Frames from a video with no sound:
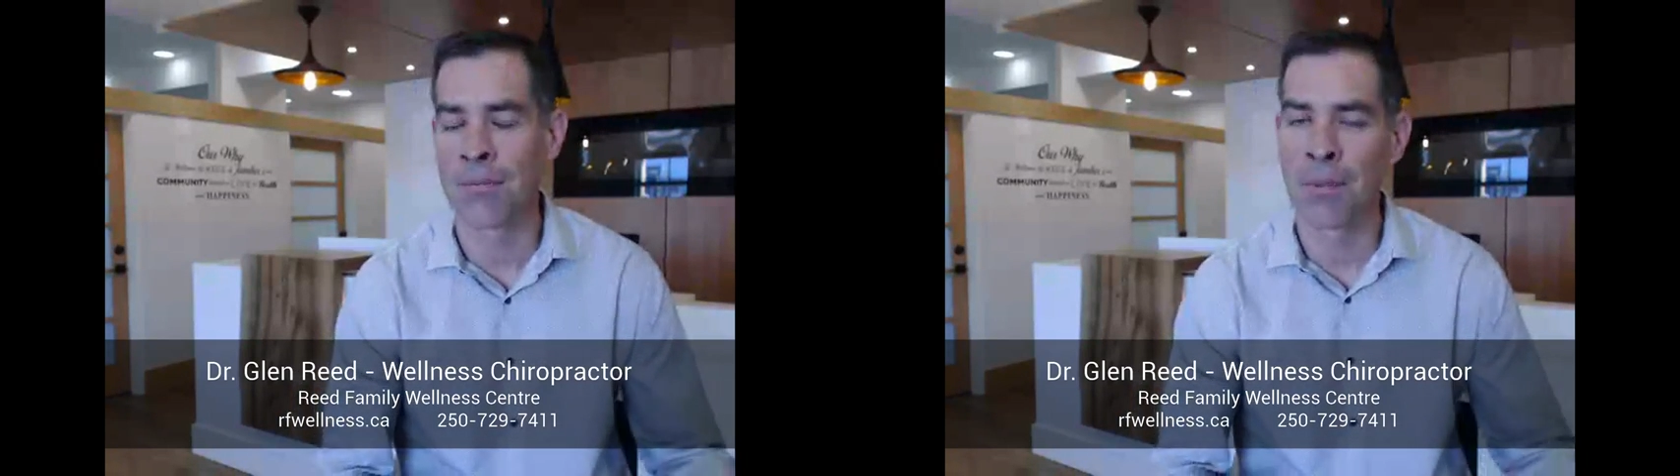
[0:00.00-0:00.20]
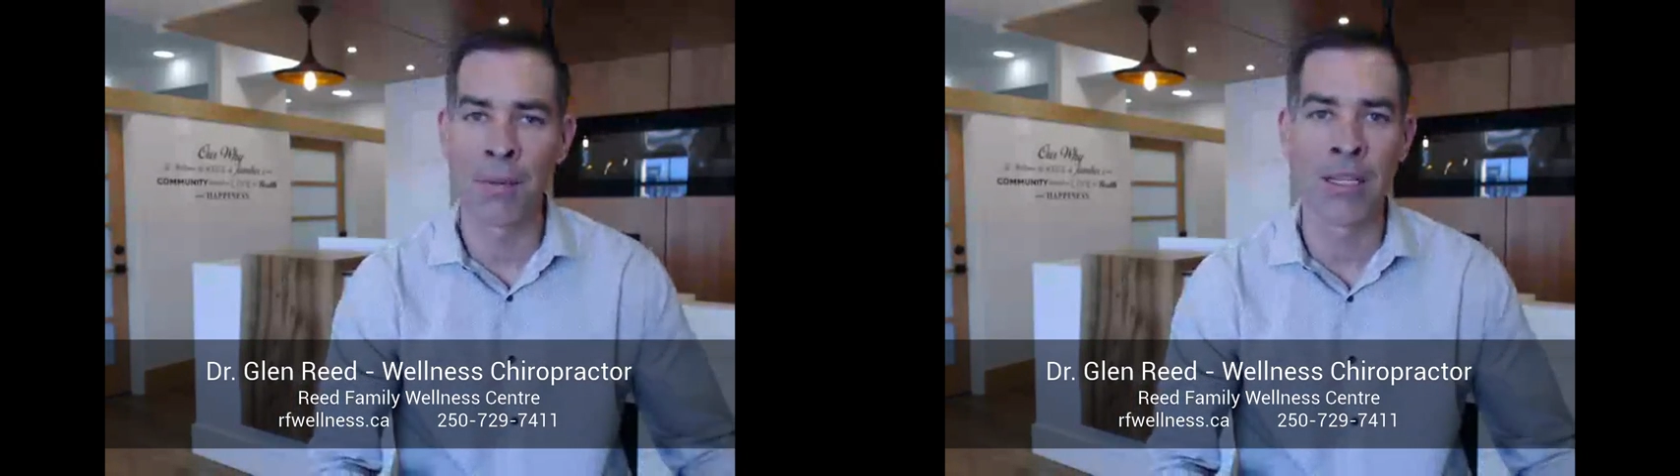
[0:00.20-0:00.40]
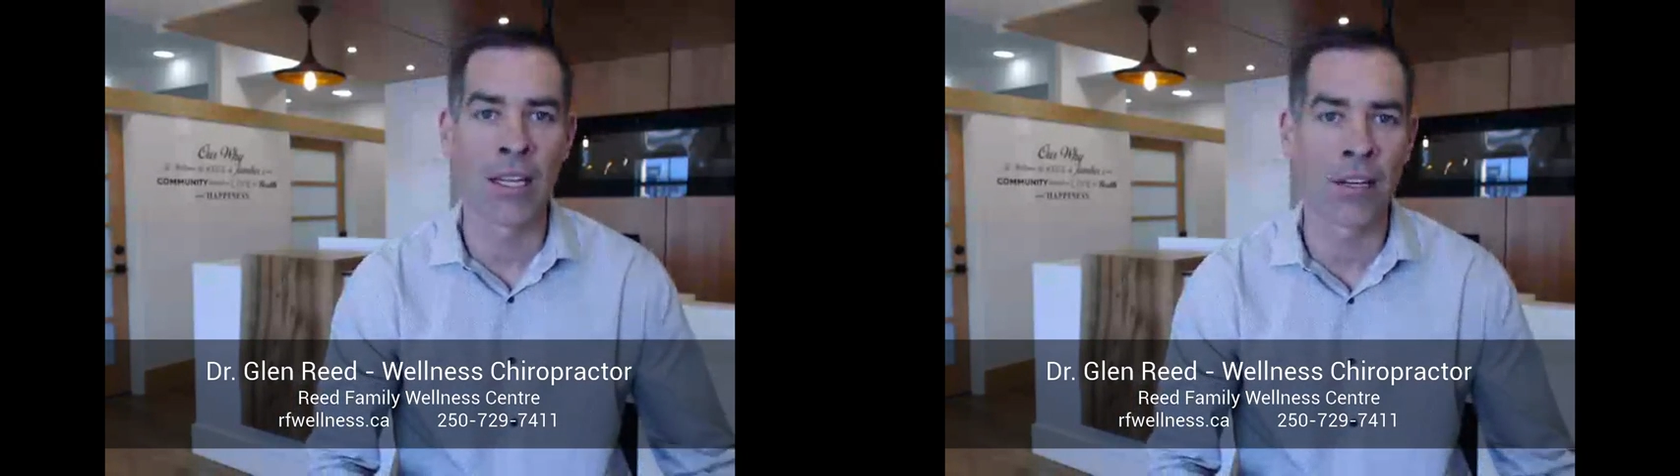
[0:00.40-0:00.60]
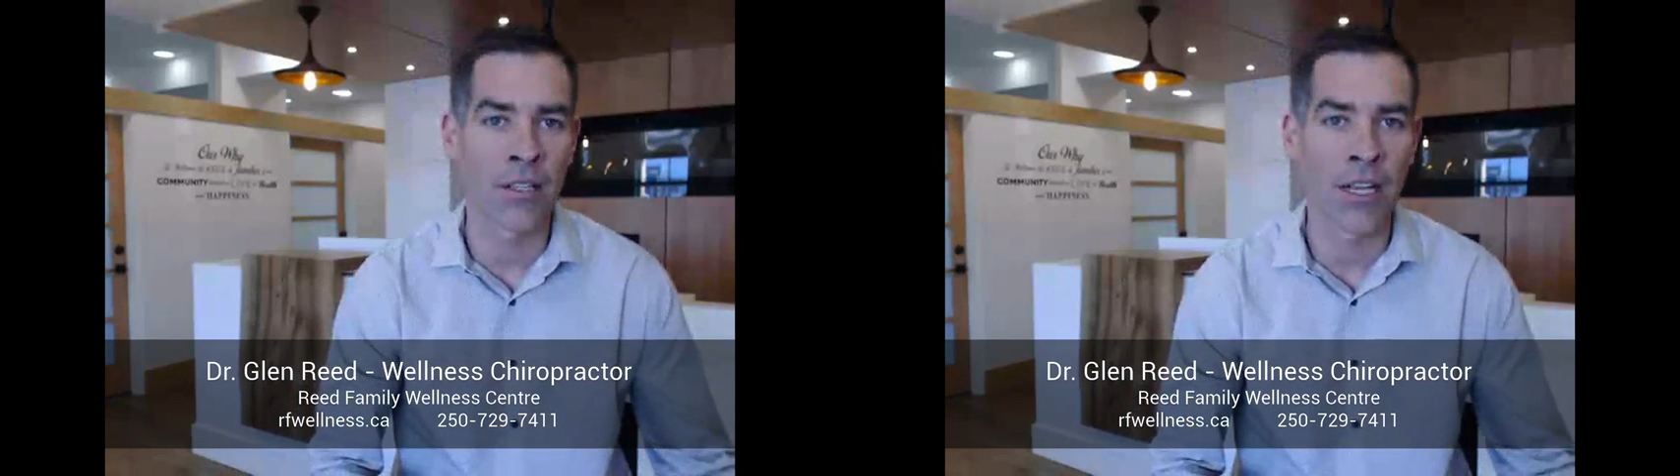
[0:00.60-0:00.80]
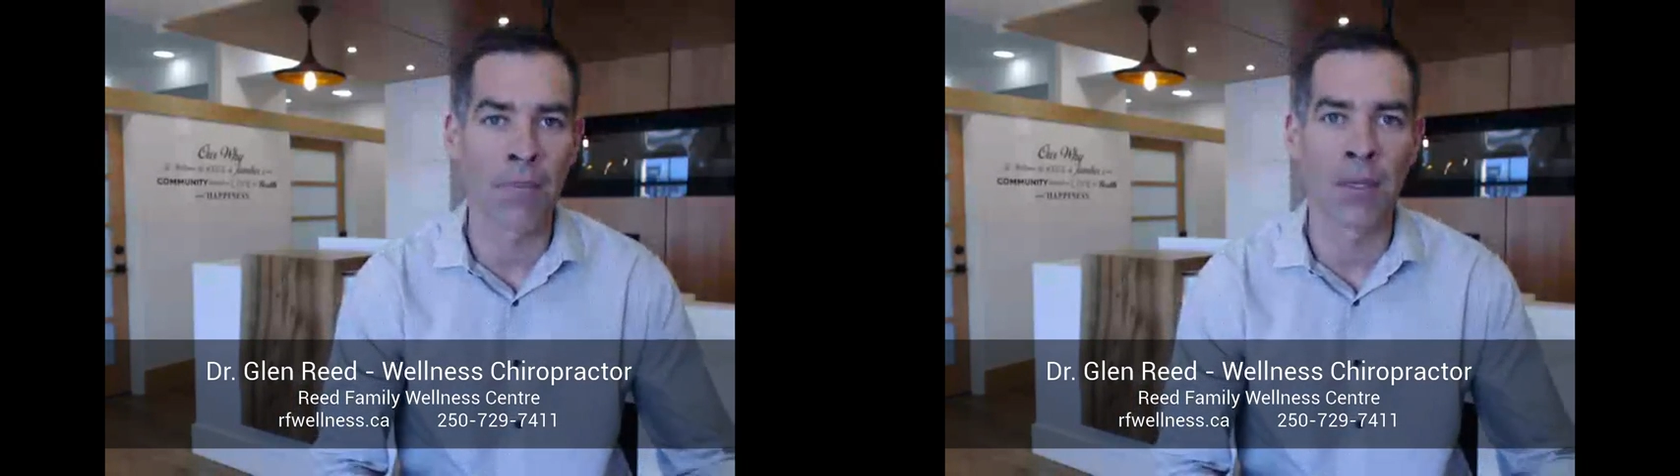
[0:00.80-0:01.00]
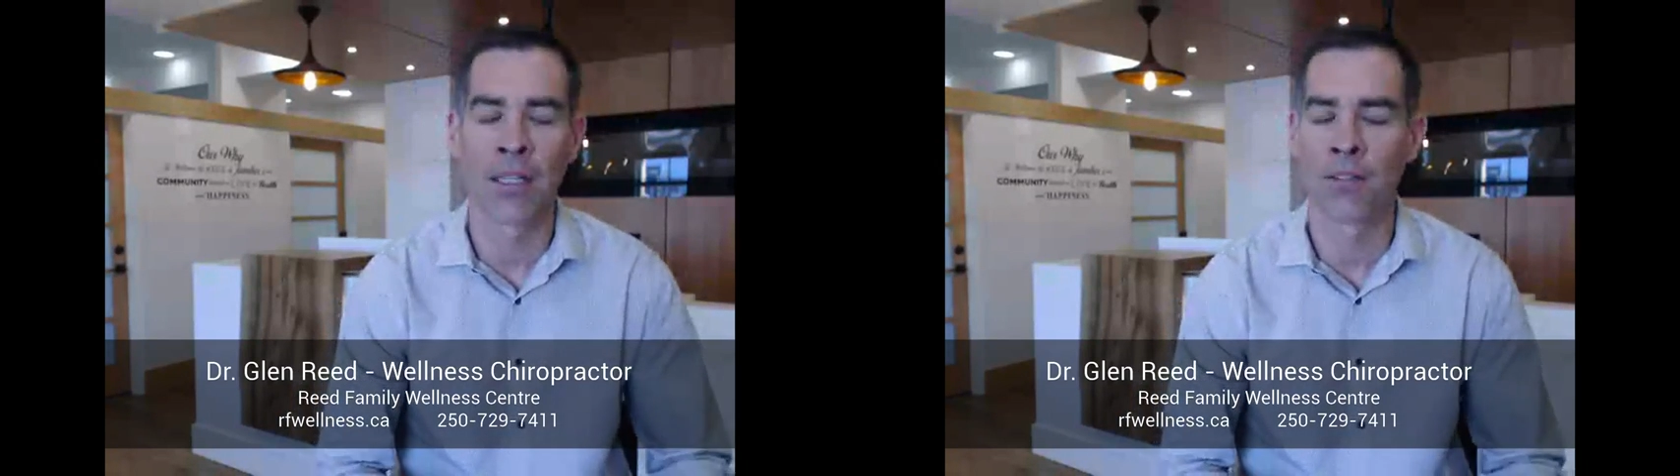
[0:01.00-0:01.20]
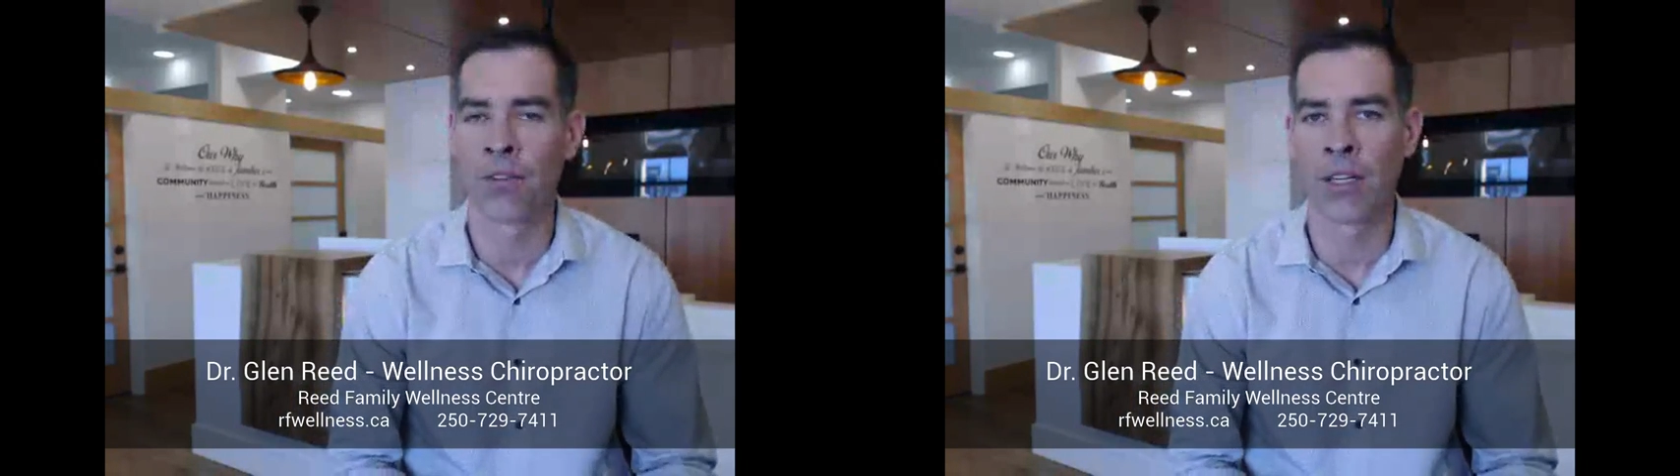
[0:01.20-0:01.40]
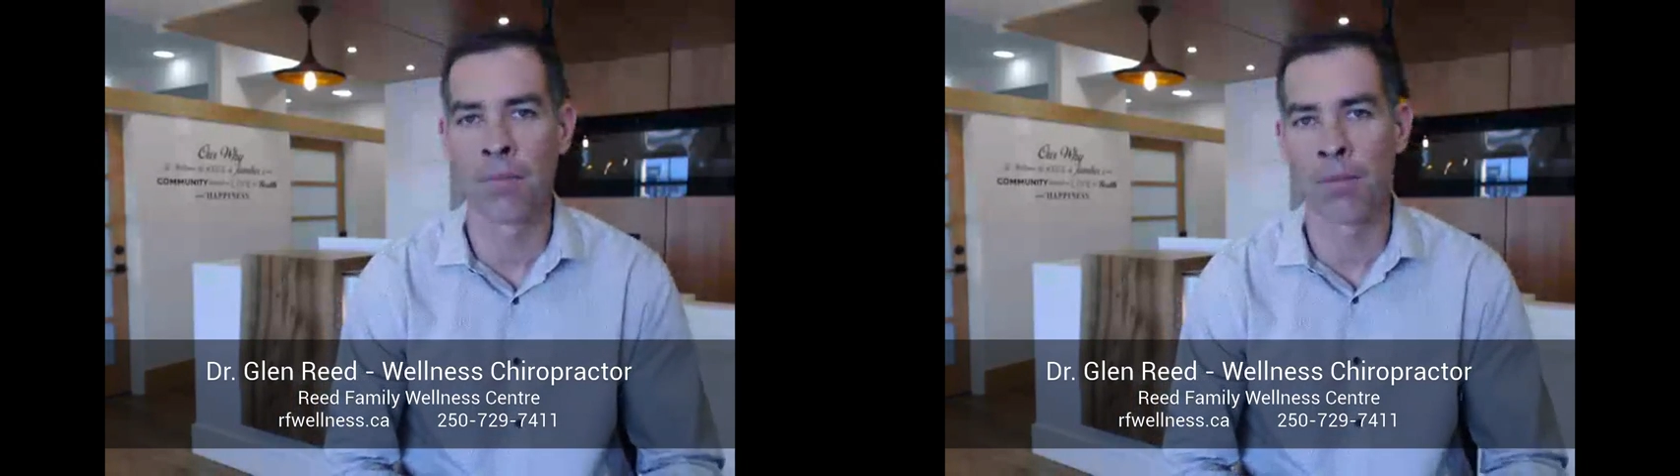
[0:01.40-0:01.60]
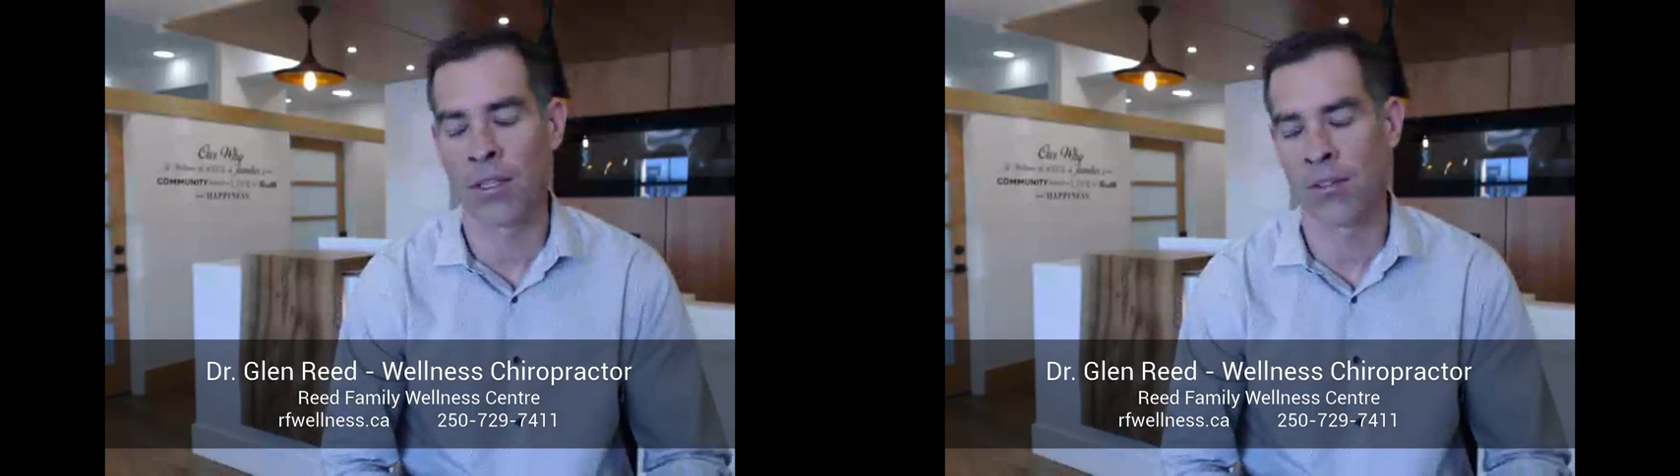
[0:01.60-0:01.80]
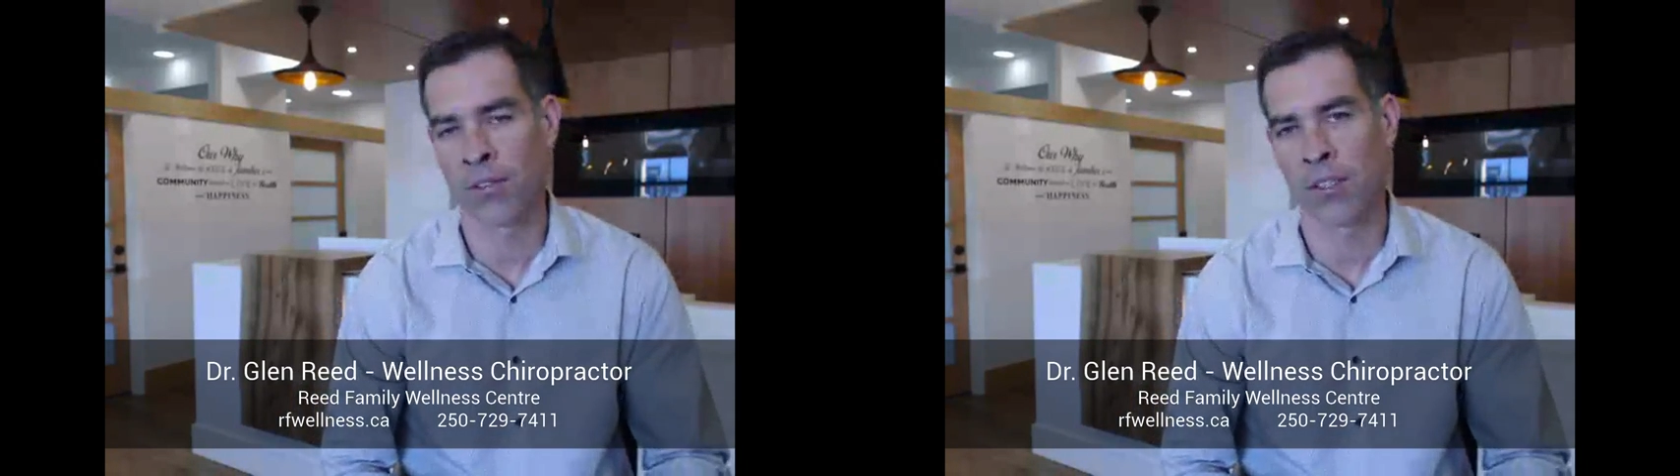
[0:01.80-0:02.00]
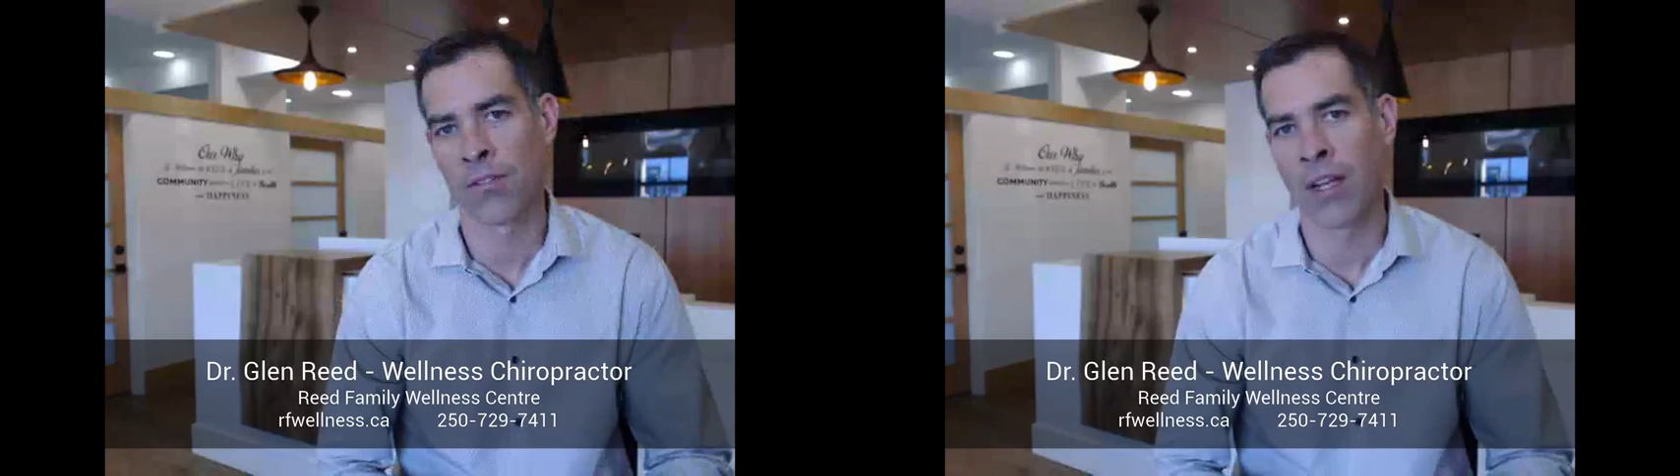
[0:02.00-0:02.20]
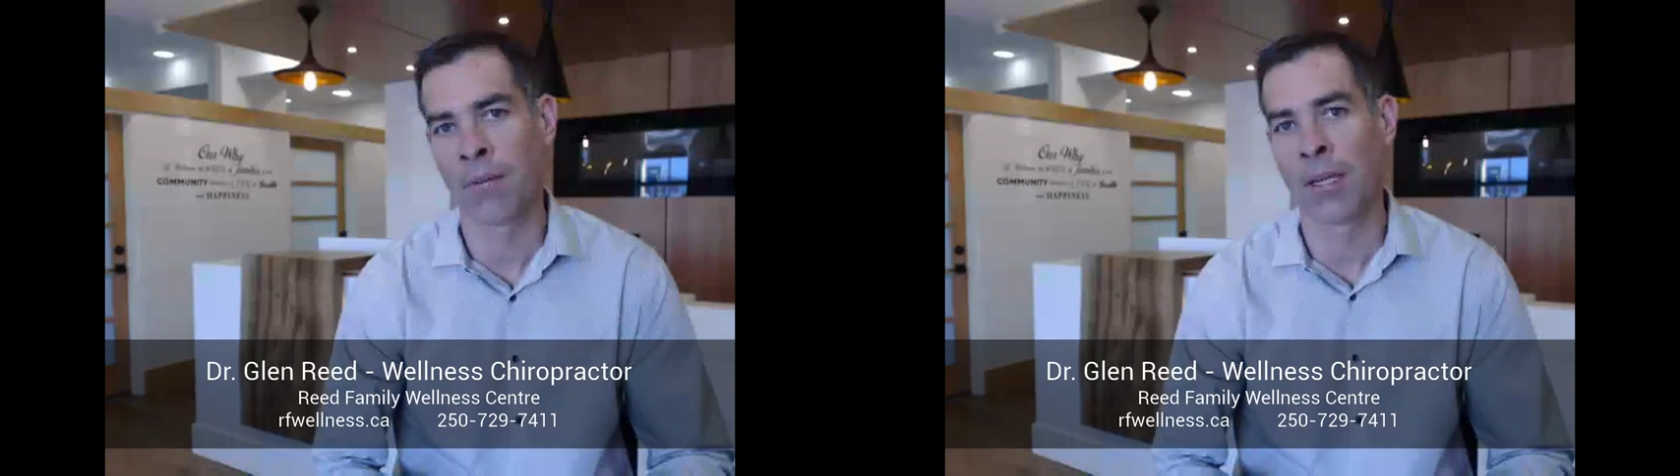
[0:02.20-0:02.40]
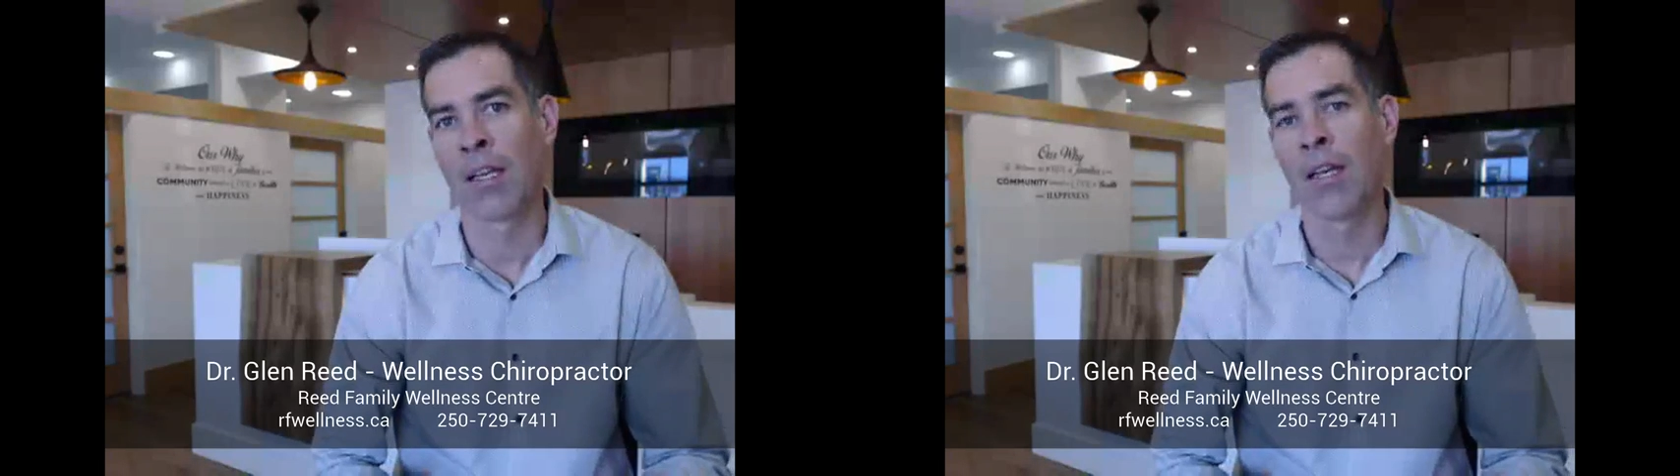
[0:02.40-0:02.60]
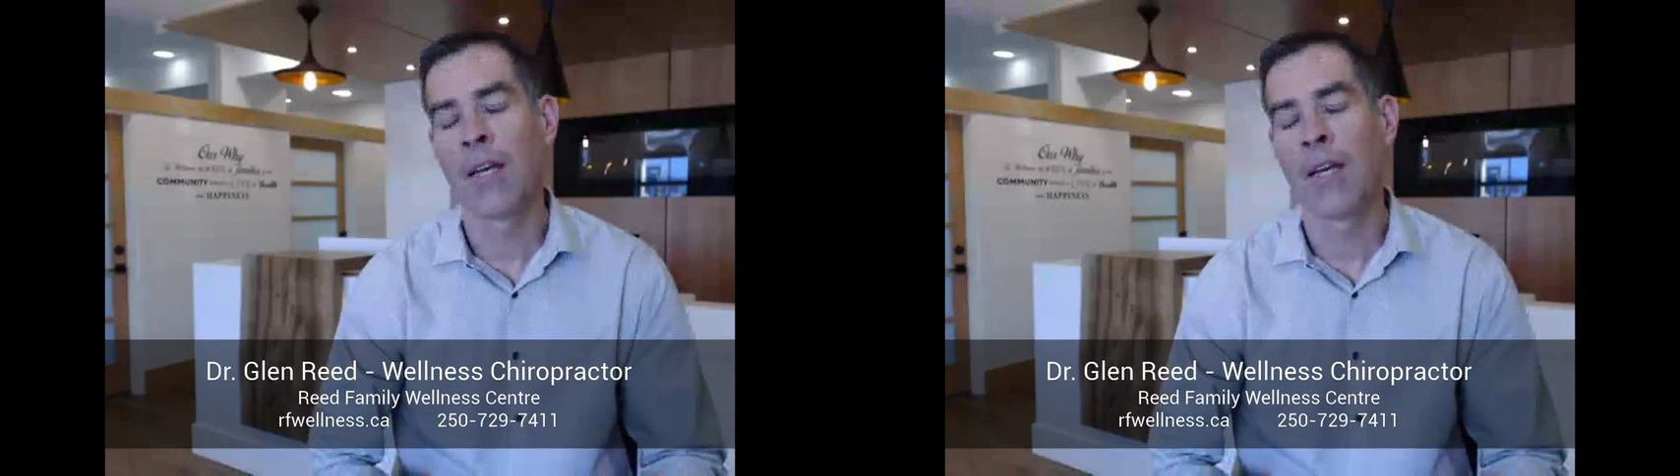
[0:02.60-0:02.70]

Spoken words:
Maybe dinner time becomes very important for your family.